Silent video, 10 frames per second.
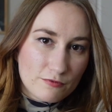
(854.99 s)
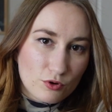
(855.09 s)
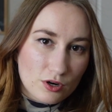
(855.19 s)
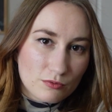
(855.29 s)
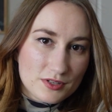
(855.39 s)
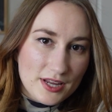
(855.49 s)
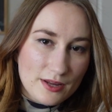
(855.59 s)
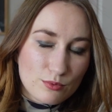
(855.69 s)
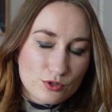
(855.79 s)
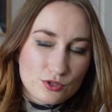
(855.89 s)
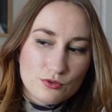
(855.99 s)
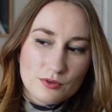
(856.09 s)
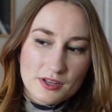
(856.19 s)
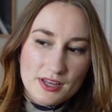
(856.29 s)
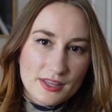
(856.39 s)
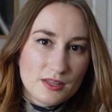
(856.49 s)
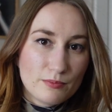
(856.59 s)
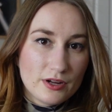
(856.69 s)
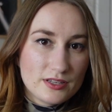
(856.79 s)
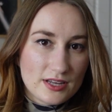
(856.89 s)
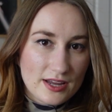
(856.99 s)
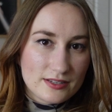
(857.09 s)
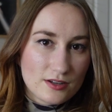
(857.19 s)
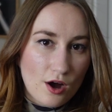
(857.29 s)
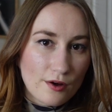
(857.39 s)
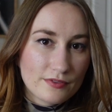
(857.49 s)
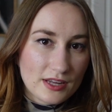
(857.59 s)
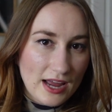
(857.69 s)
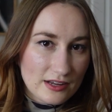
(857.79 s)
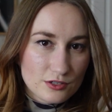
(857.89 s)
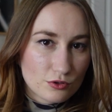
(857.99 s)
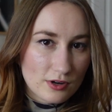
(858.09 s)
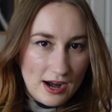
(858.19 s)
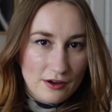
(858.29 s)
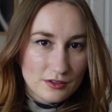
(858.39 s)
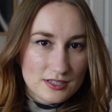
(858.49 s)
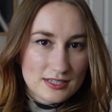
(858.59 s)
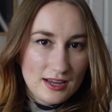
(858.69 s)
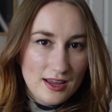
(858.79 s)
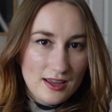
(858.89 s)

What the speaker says: it for was able to get the princess off the castle grounds